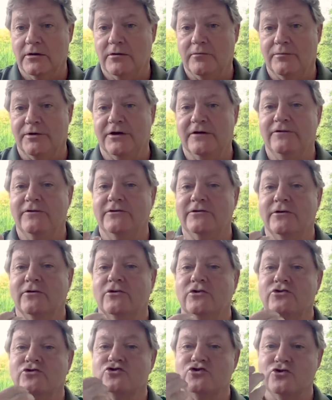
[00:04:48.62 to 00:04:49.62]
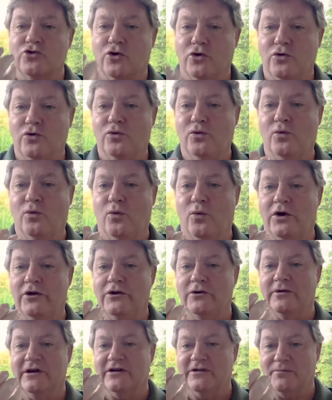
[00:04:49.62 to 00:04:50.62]
but if you don't control what
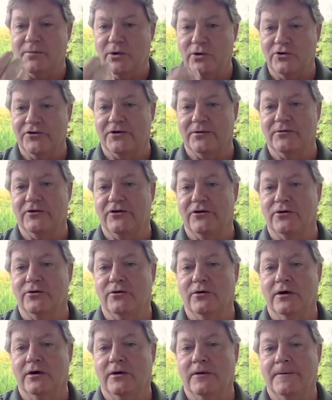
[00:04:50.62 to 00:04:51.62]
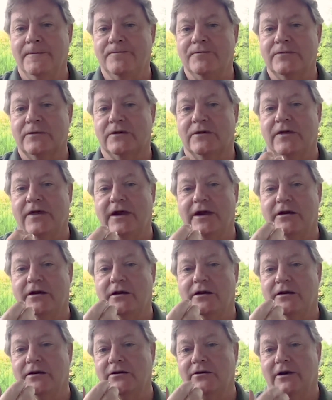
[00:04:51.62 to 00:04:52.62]
you expose them to,
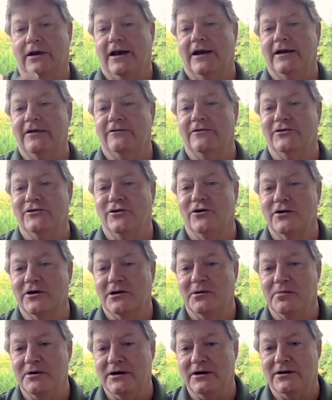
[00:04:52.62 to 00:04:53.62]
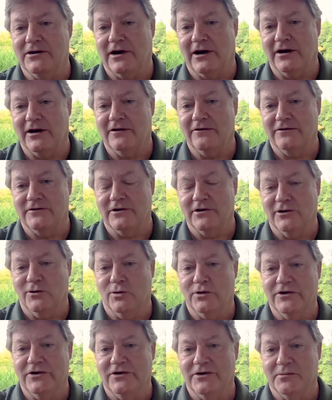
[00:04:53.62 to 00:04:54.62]
then your life is not going to be the life that you
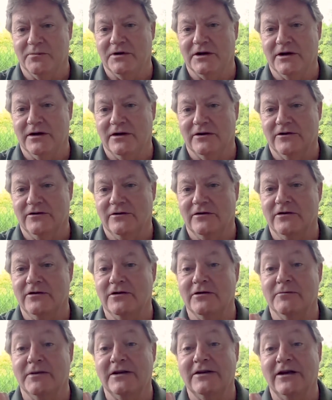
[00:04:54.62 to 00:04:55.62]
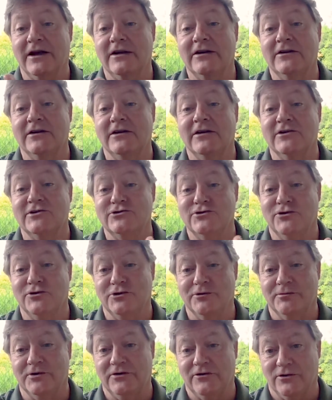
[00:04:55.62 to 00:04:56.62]
want it to be. And so this is mentality control
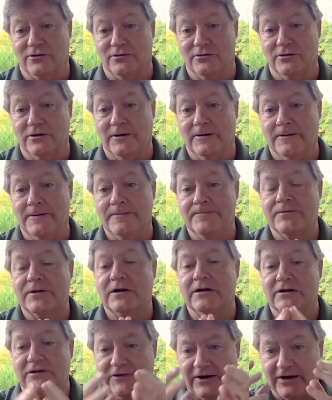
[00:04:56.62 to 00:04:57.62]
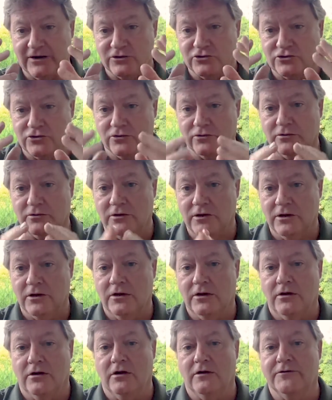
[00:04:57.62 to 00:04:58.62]
number two. Take control
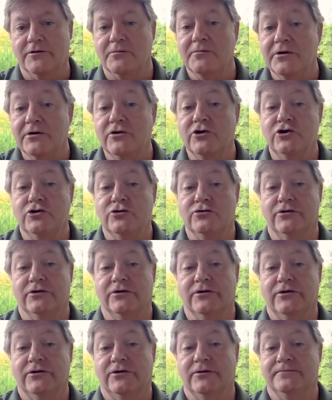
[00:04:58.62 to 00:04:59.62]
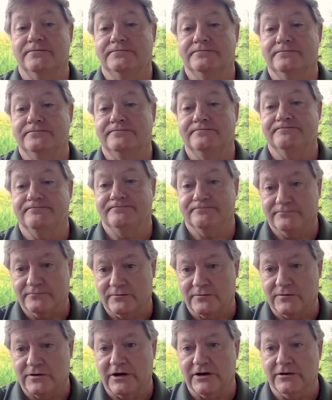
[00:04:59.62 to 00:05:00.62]
of your mirror neurons.
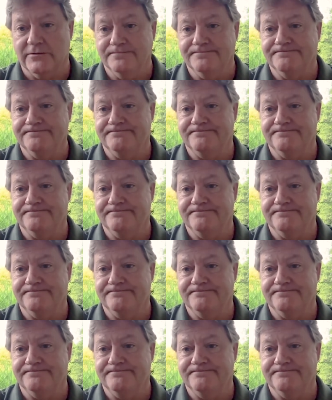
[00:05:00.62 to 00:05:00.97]
Thank you.